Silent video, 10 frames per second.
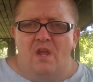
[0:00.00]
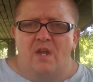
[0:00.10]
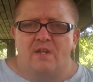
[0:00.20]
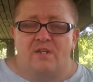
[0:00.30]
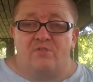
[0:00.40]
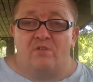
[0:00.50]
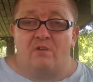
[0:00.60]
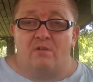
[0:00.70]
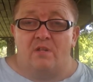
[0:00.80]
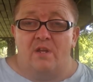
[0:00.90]
And that's
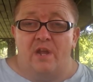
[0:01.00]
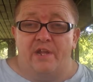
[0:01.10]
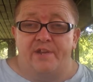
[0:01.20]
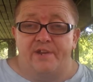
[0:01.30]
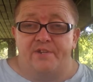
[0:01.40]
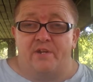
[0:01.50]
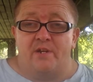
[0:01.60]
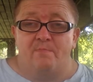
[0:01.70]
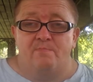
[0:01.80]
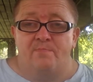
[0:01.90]
literally at any
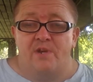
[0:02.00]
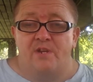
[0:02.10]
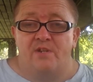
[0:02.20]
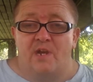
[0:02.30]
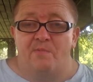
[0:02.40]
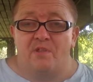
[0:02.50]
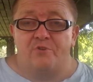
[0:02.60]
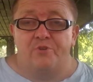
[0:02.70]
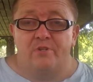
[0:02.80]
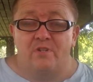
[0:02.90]
time of
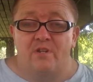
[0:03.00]
their choosing.